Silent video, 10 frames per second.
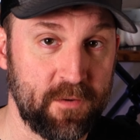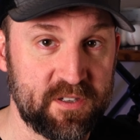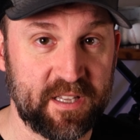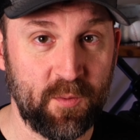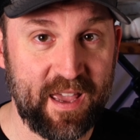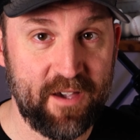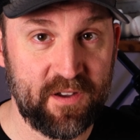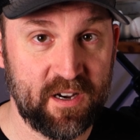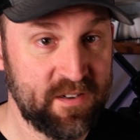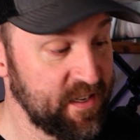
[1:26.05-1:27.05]
first thing we have
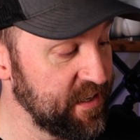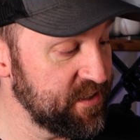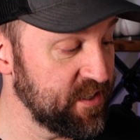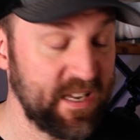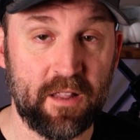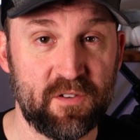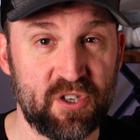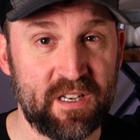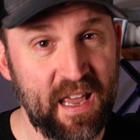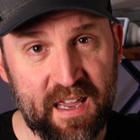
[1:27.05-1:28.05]
here is the
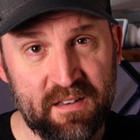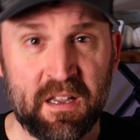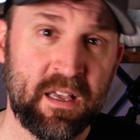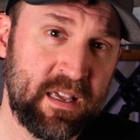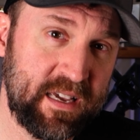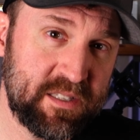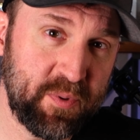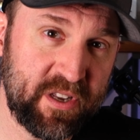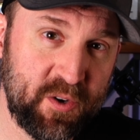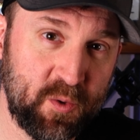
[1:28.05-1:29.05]
television, and it's pretty